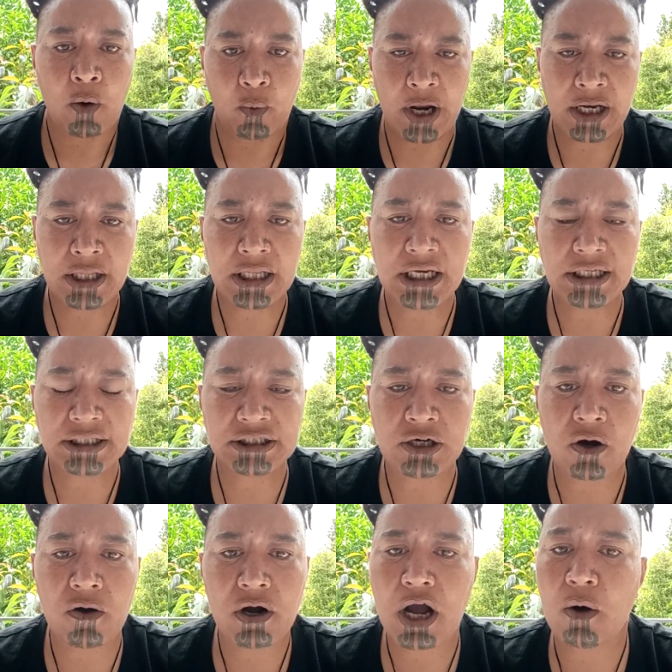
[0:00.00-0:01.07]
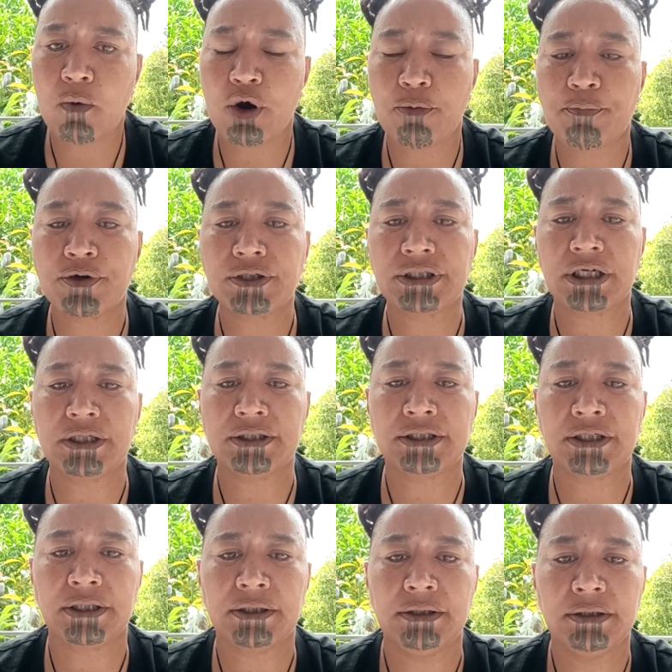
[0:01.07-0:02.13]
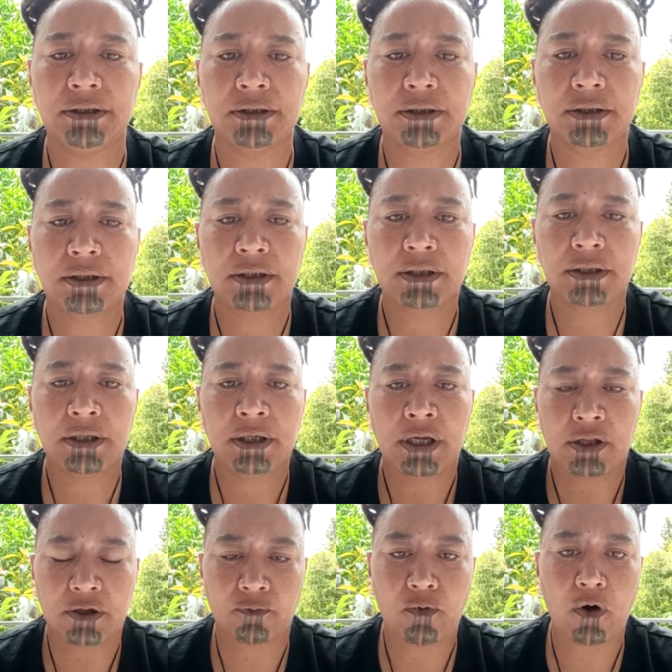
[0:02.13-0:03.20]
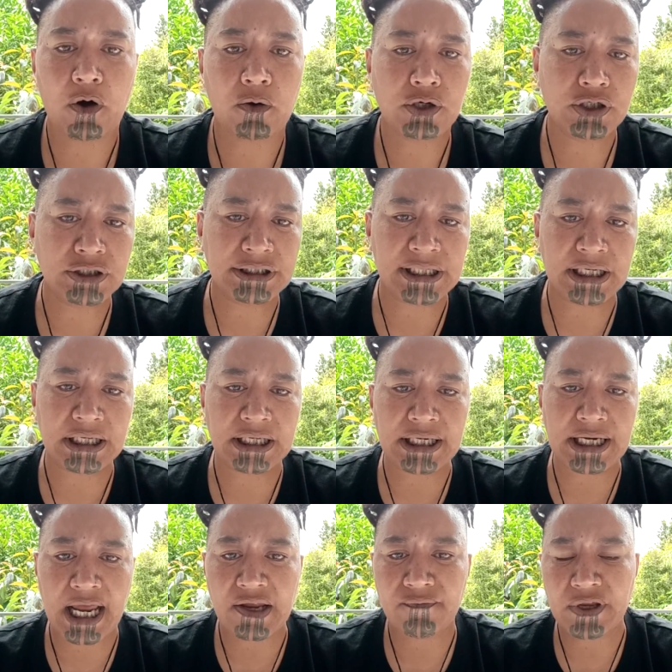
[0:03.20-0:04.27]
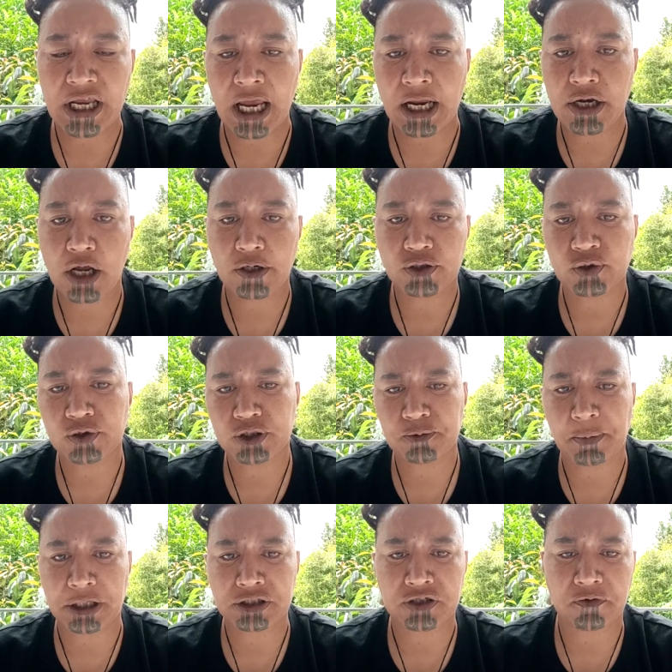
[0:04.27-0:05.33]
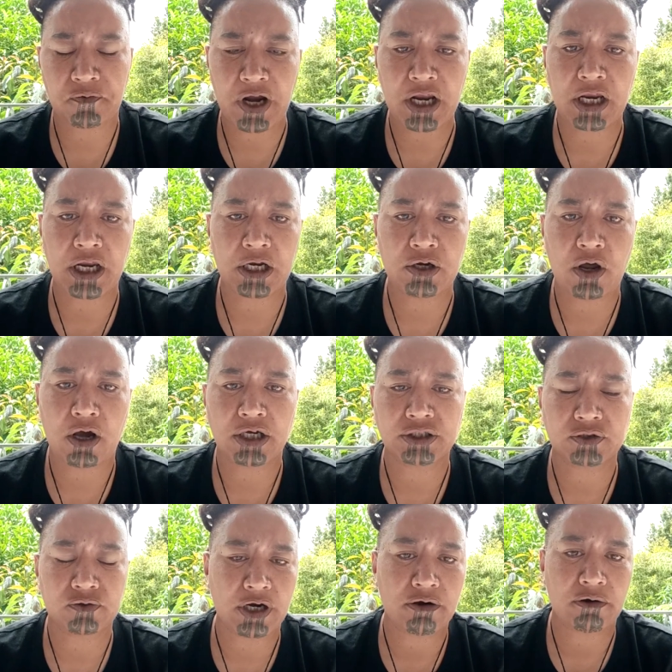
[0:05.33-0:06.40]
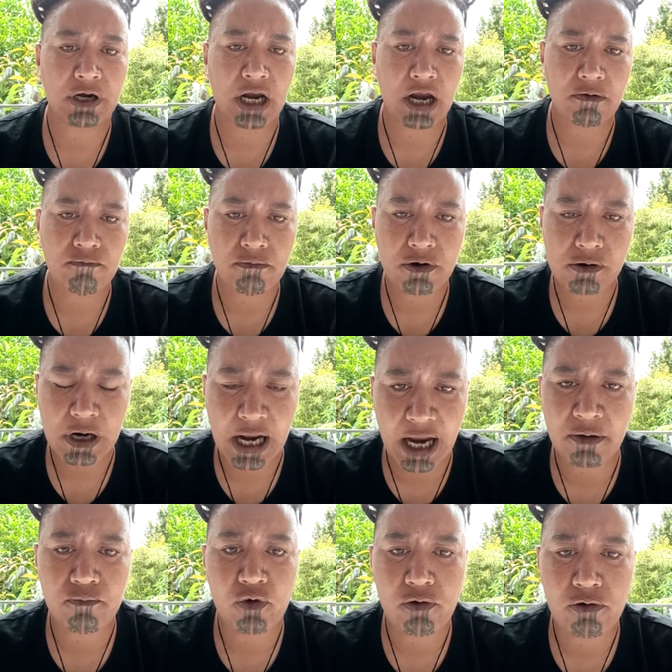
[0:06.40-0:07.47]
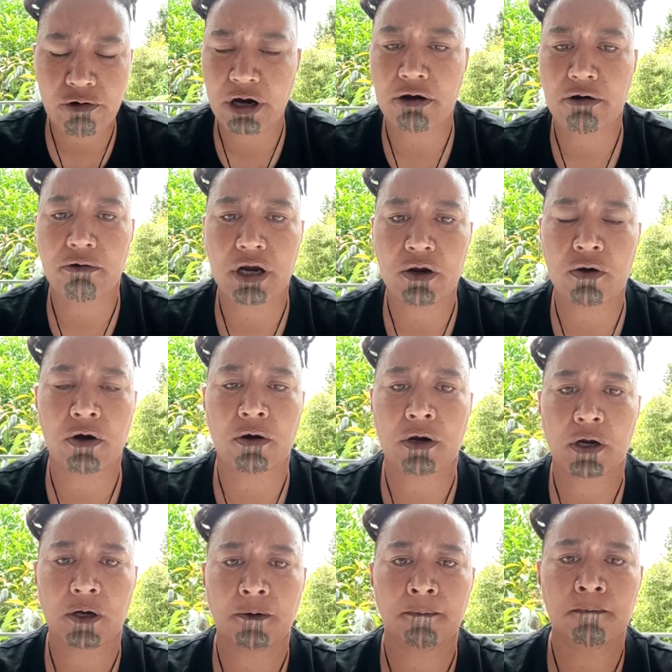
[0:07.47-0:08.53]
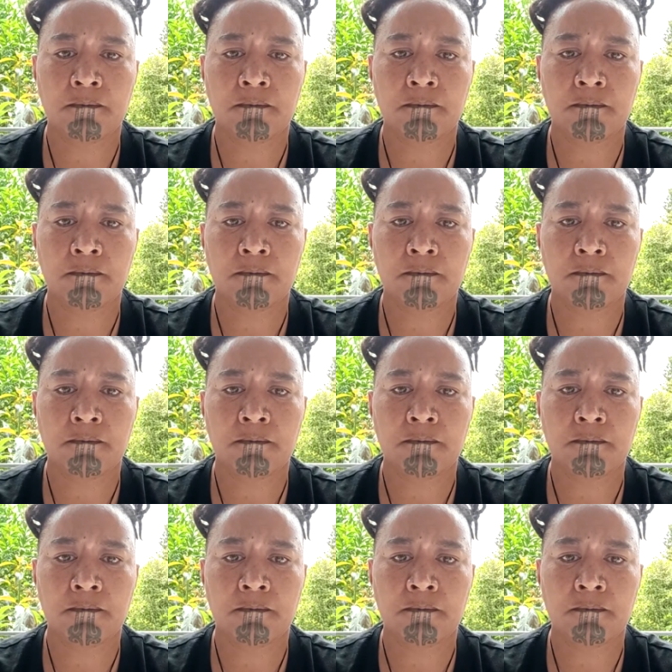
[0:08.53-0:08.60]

When these tonga were presented, the Royal New Zealand Navy had no choice but to recognise Admiral Gregory Cook